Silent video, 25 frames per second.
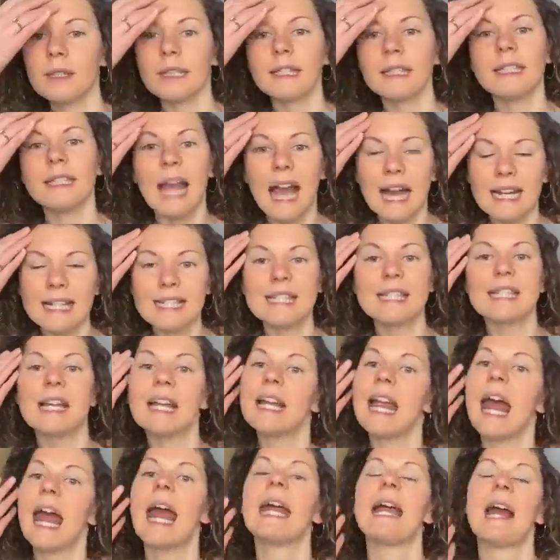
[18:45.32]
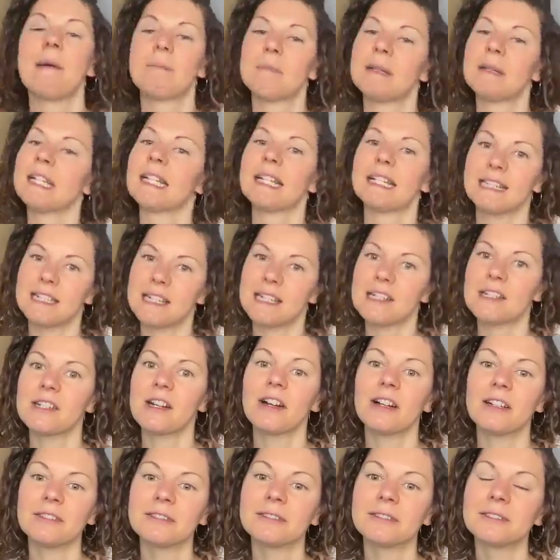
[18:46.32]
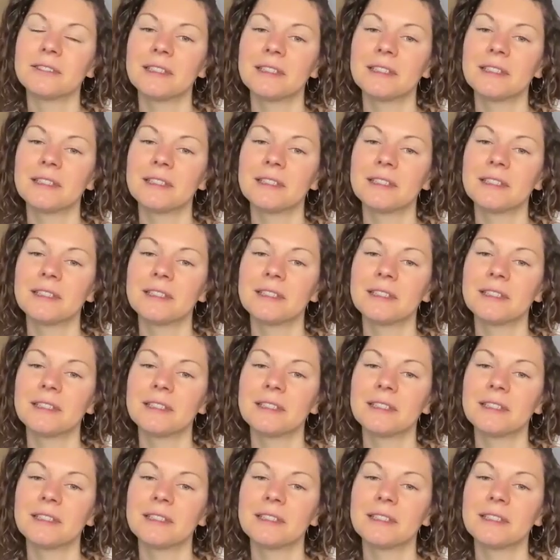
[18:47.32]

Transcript: yes, today I'm eating dessert.